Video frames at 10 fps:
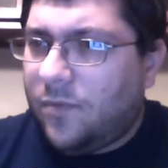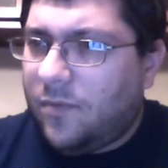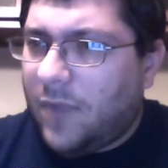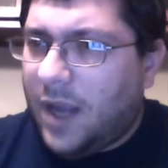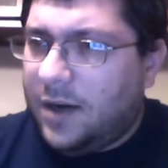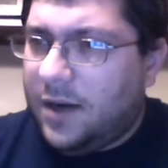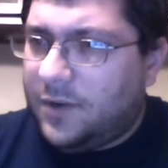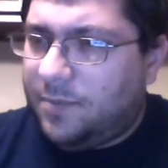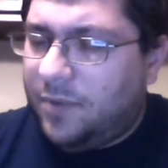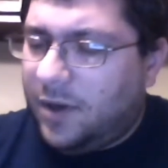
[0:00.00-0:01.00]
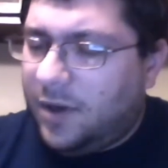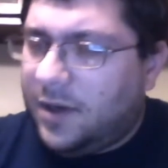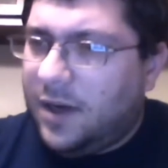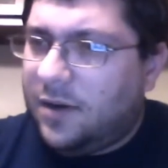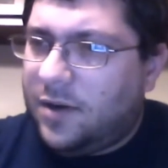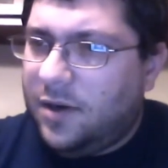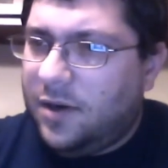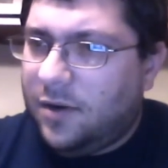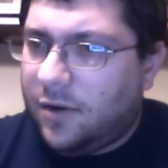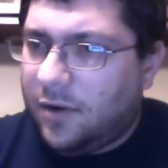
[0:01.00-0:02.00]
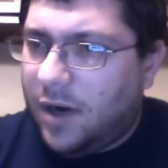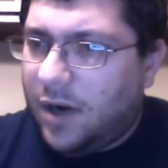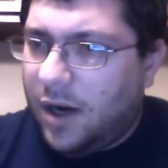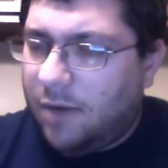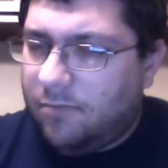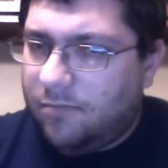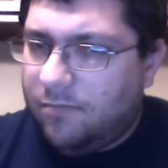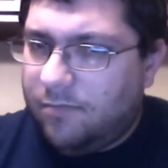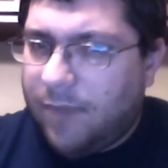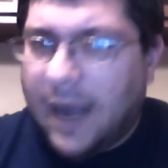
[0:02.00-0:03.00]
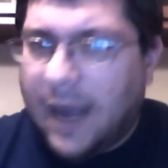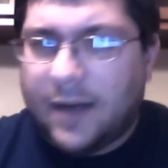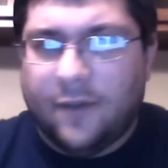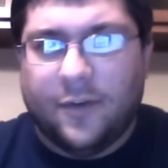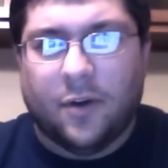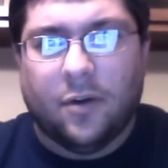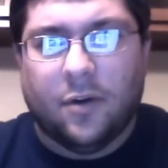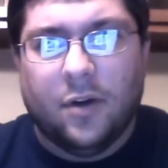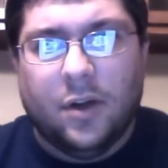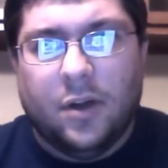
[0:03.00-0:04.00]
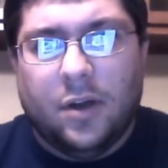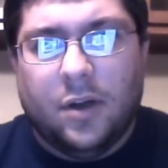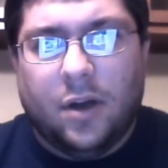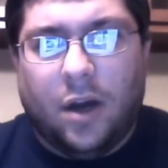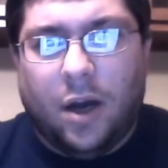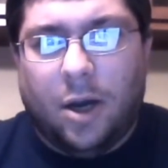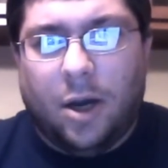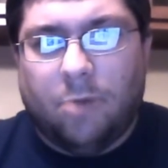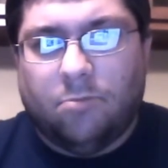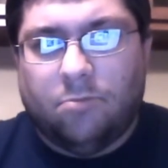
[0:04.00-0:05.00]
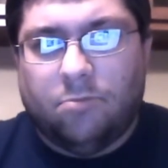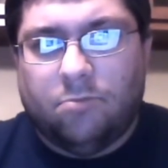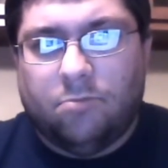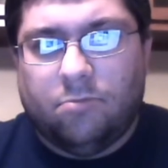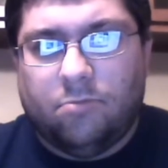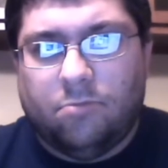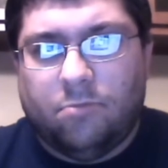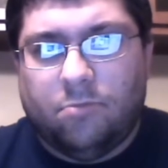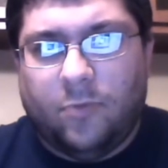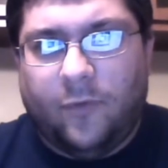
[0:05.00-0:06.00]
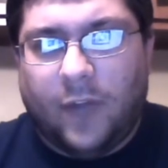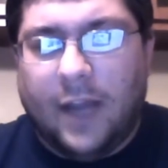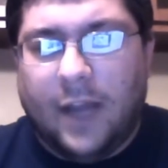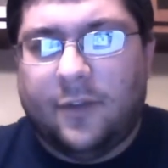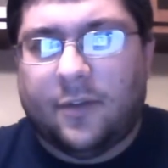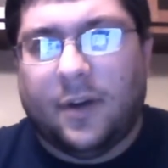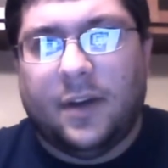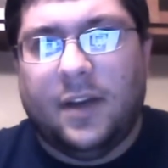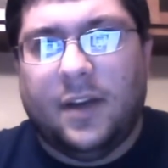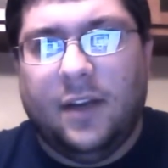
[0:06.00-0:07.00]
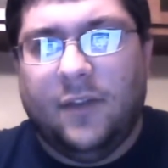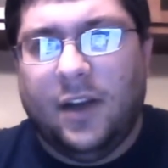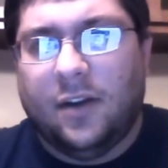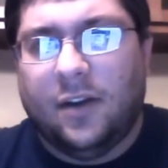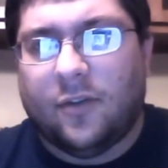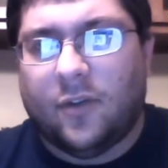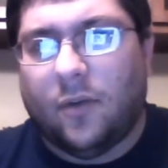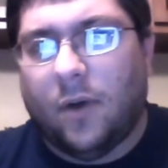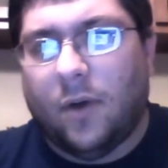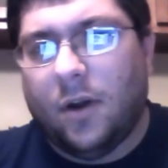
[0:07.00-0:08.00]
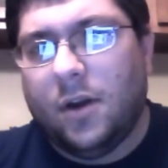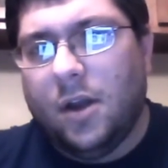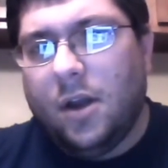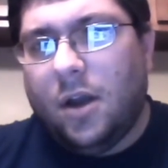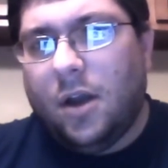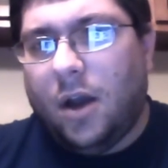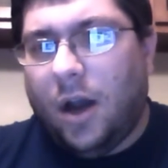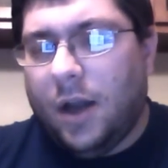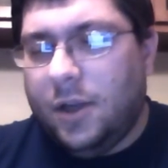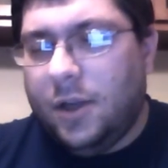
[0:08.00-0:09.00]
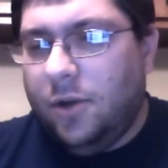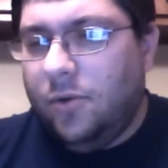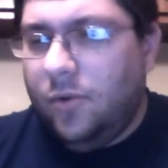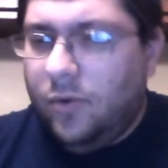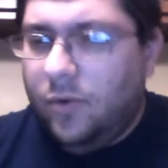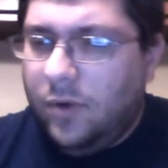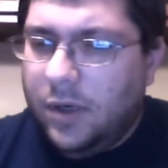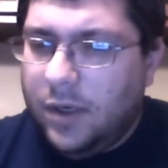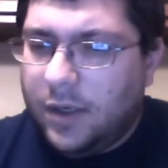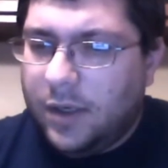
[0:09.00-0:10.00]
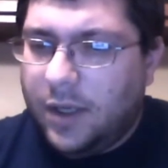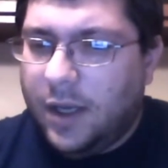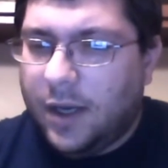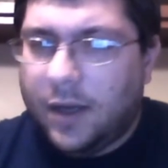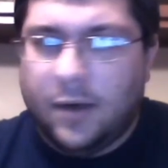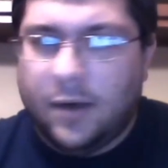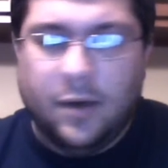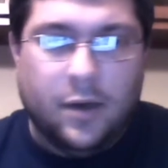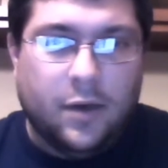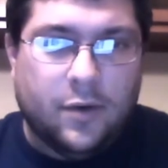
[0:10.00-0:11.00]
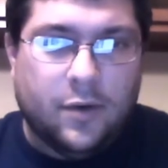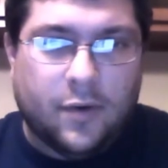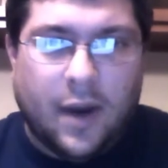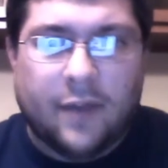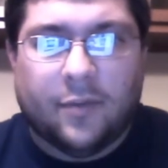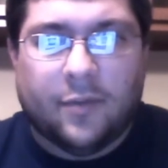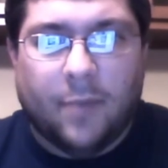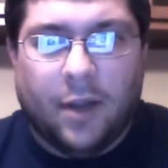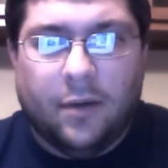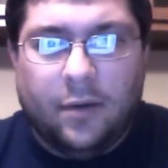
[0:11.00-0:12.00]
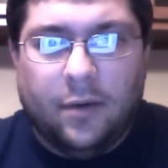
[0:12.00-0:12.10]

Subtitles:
and it's plugged into your back of your uh, flat screen TV or so on. You can transmit